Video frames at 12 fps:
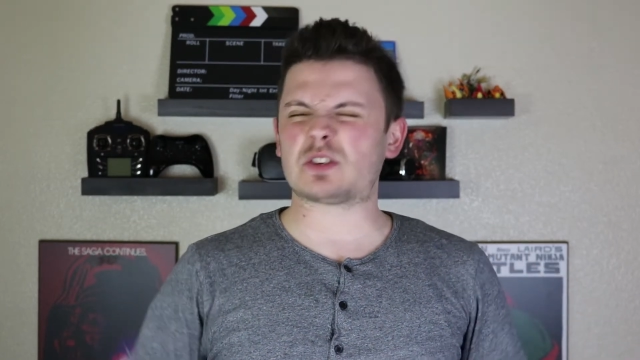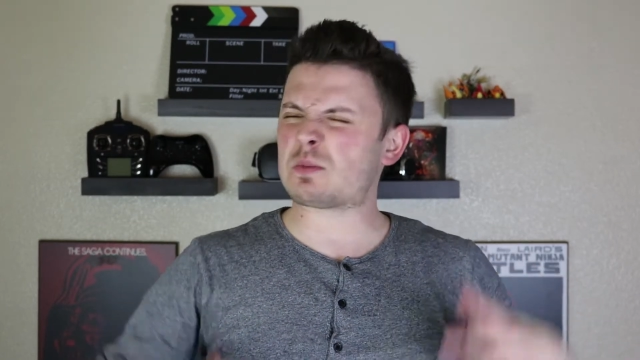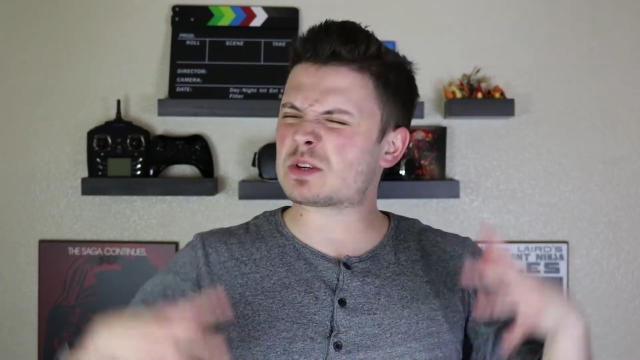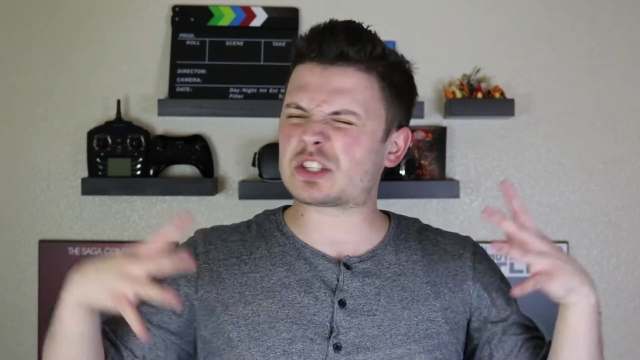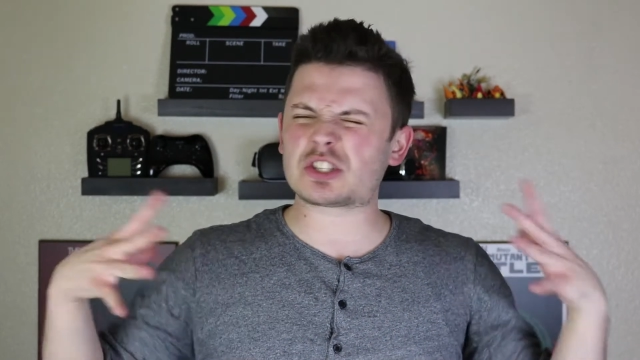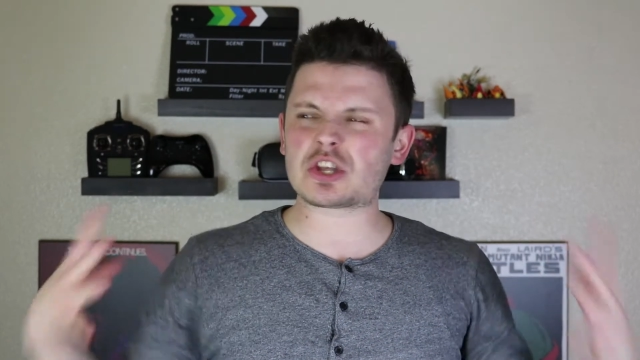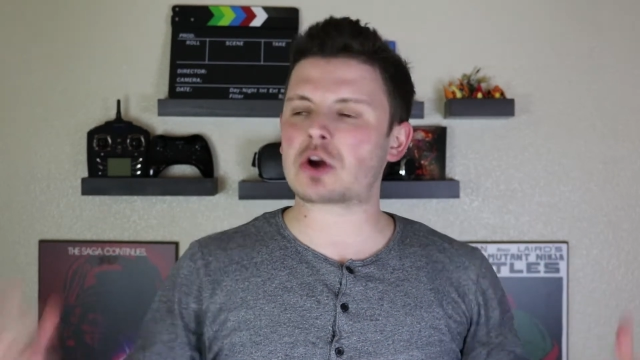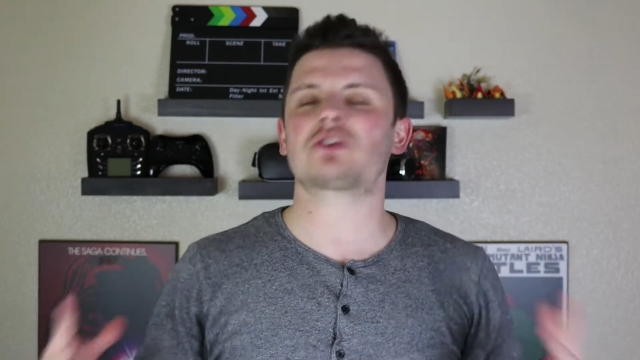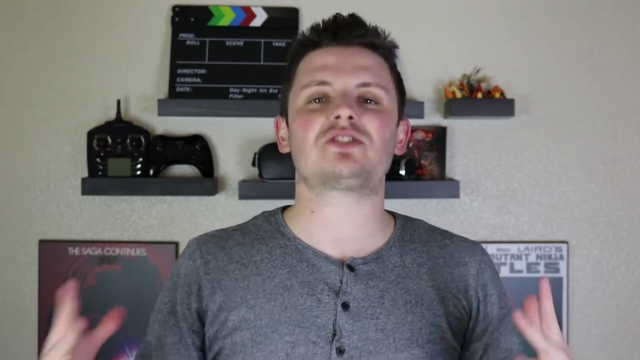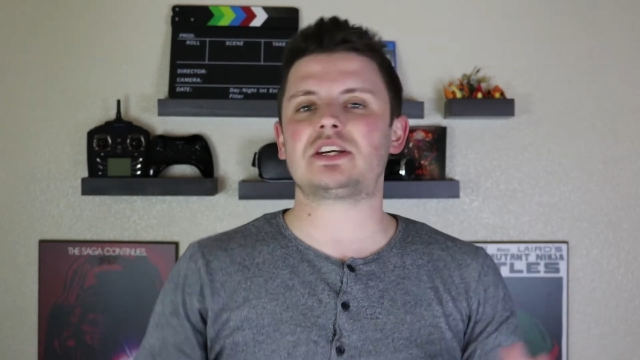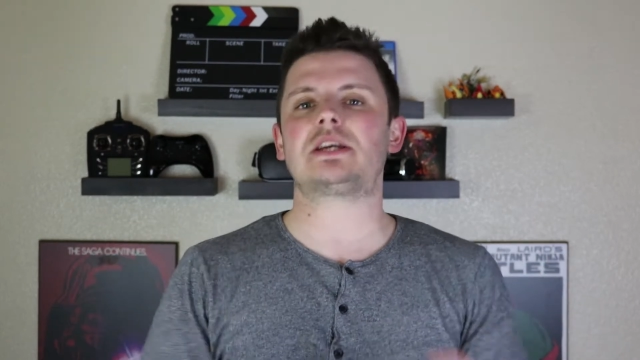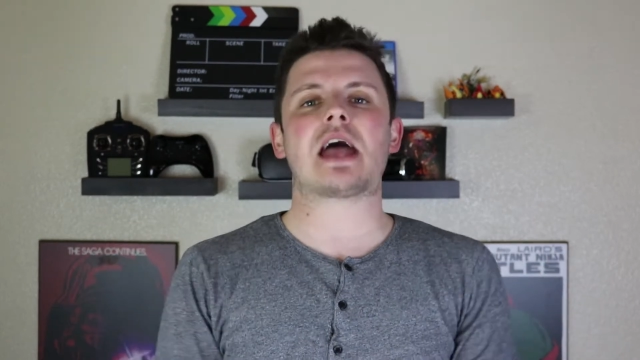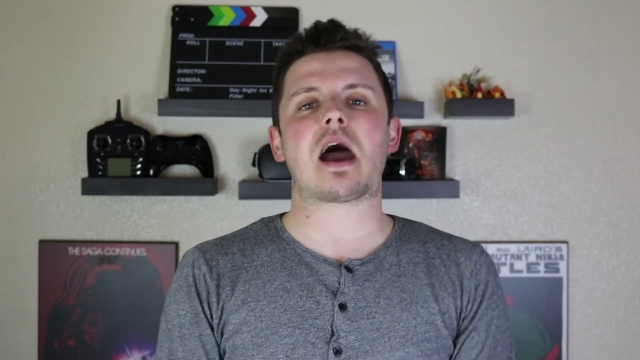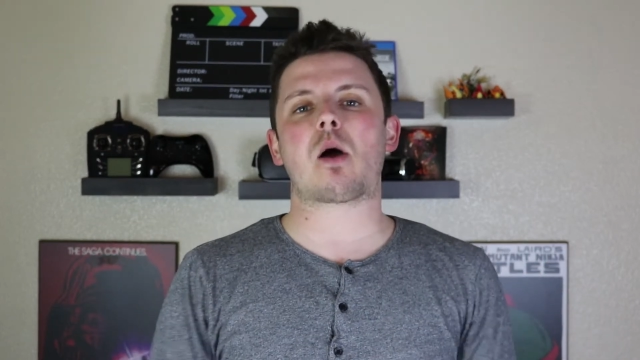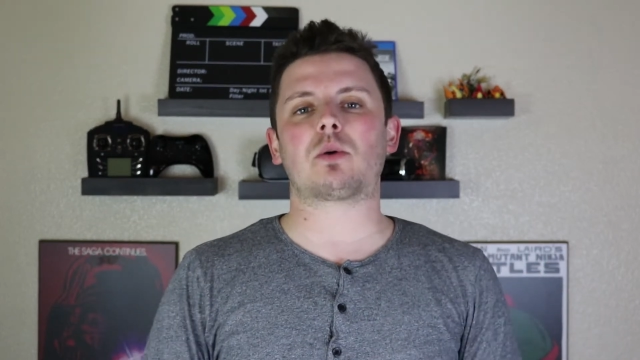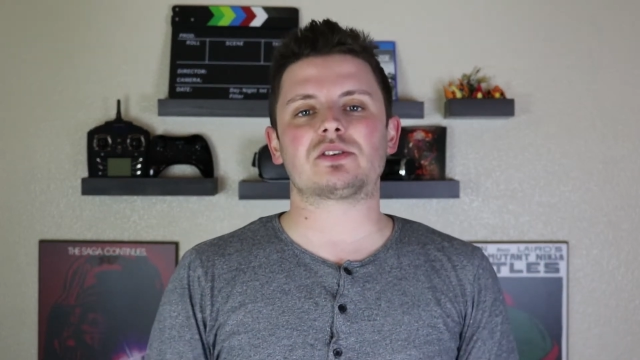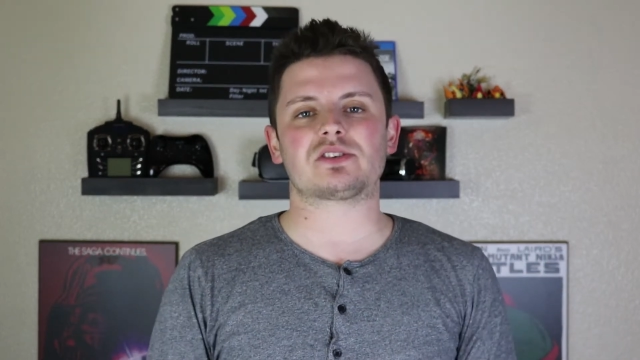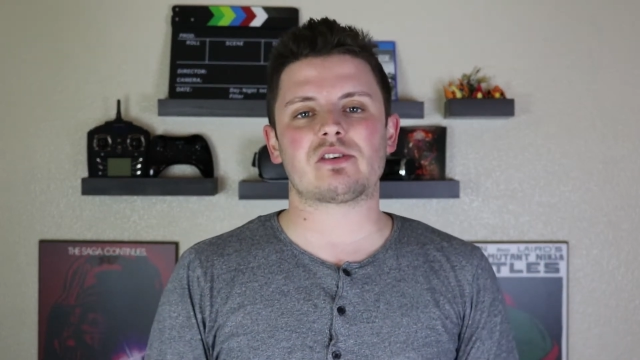almost 13
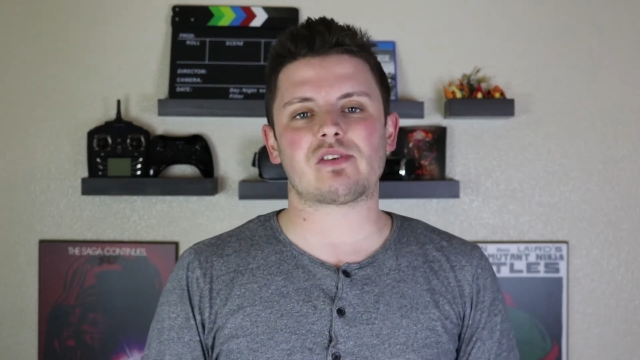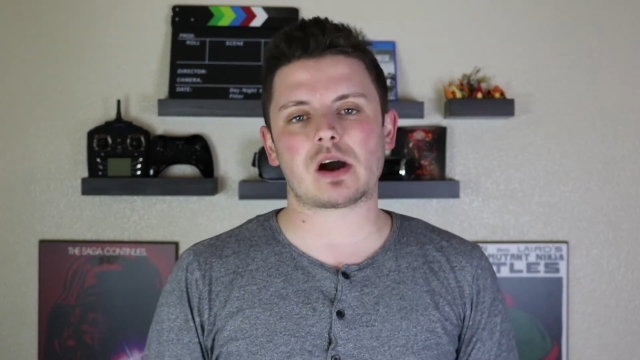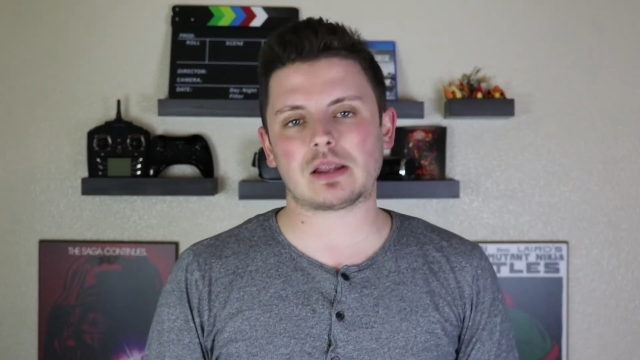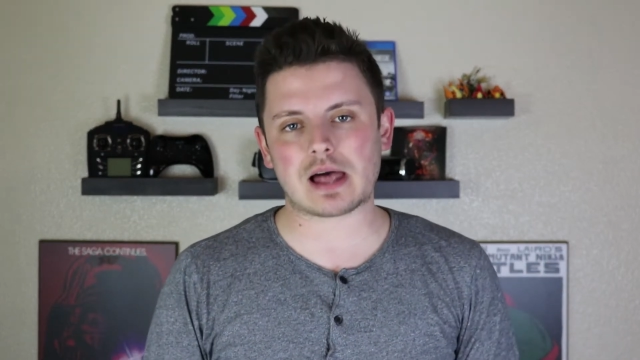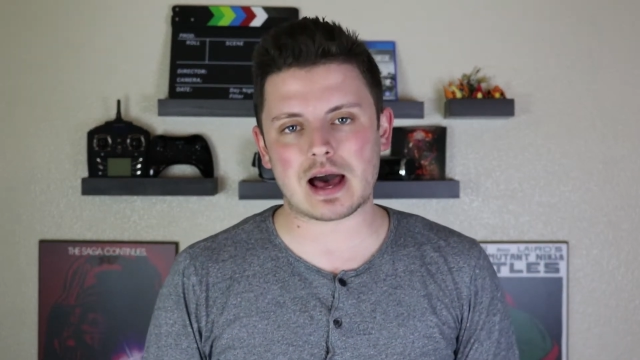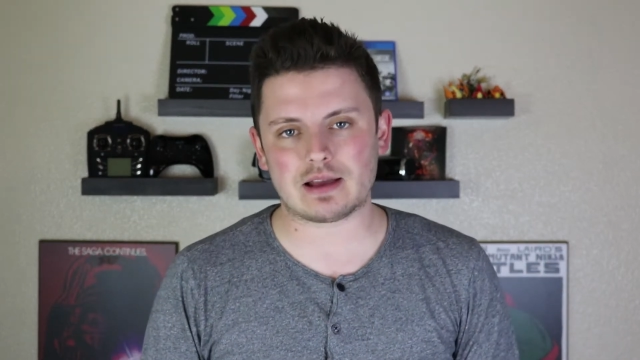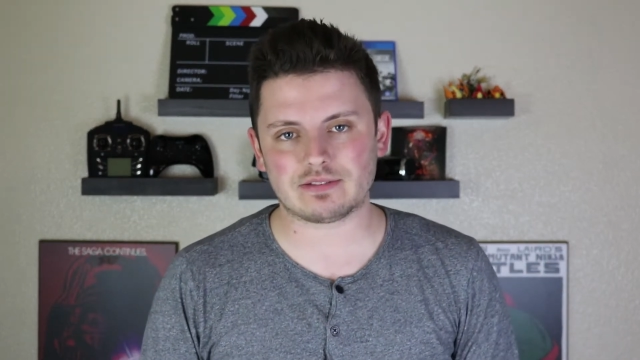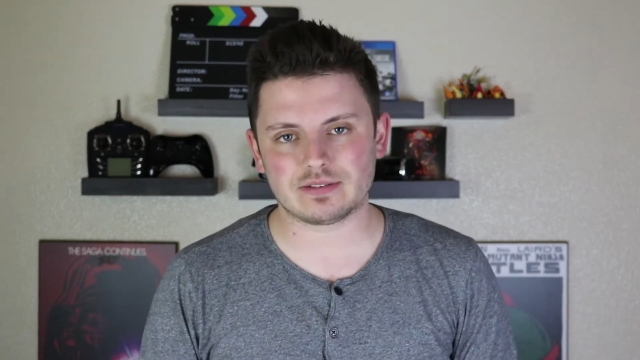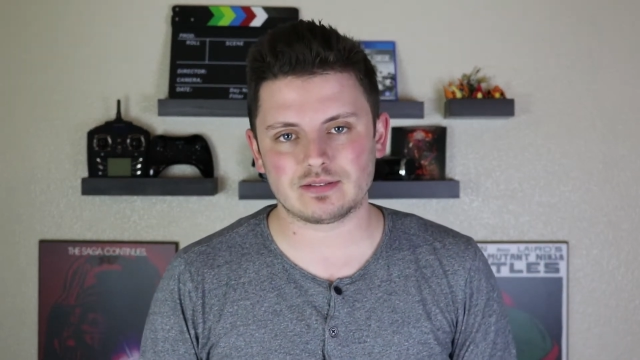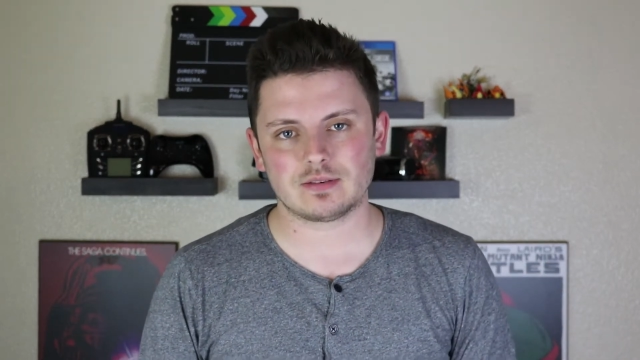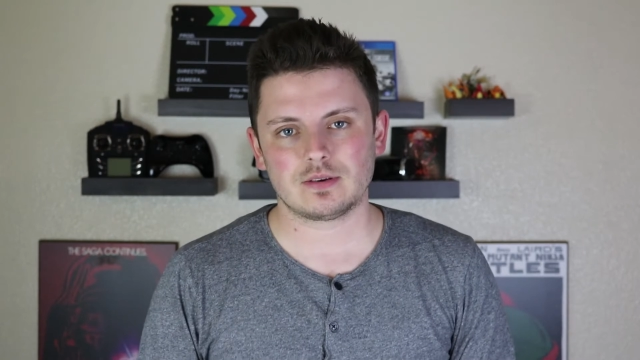hours of our life.